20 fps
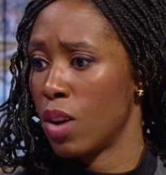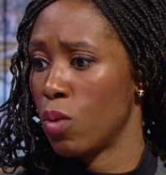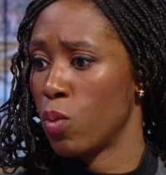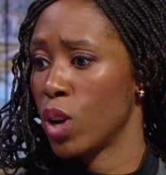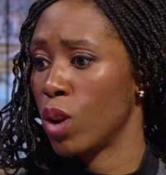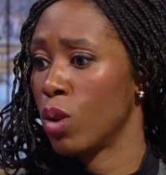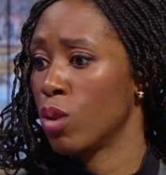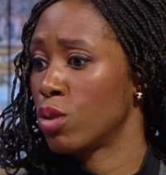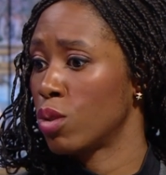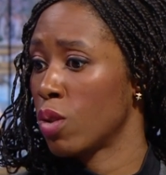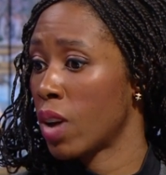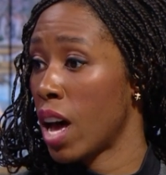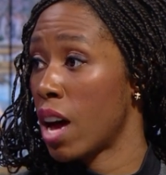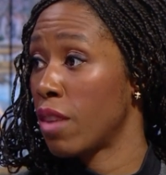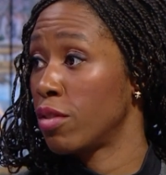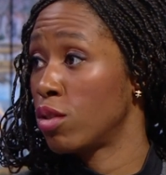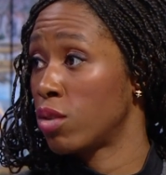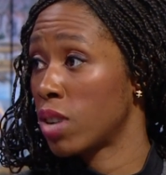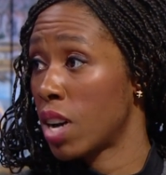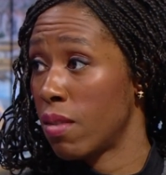We also
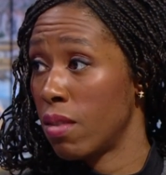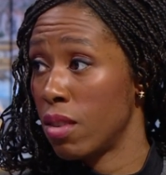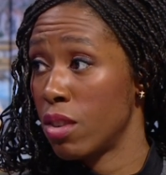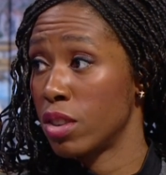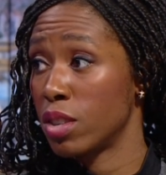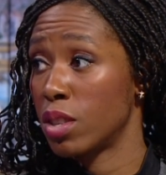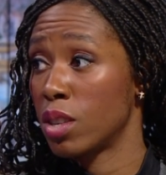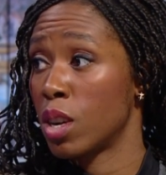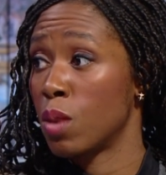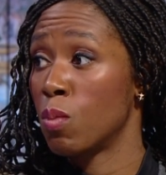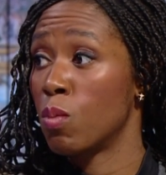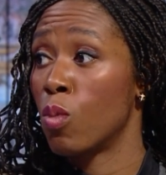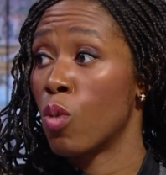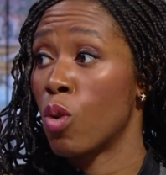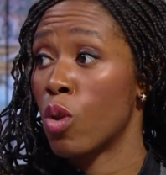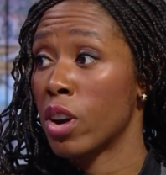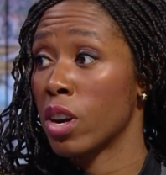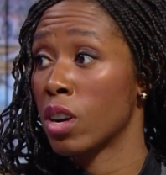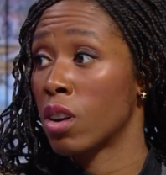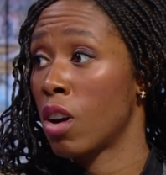have travelers that are
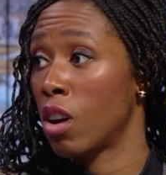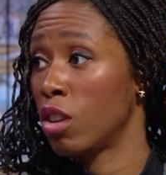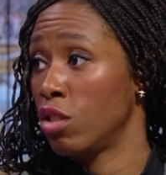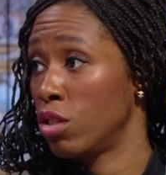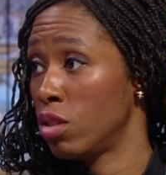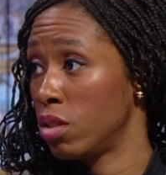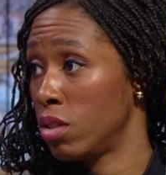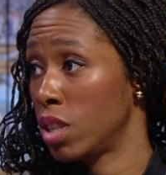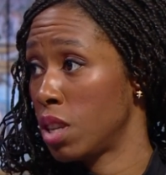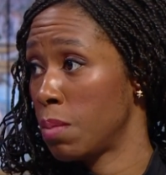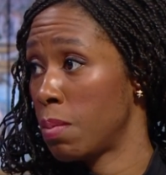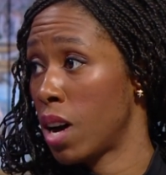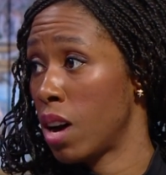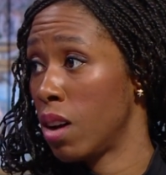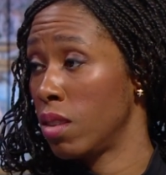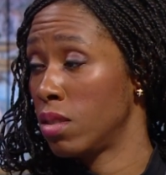more conscious about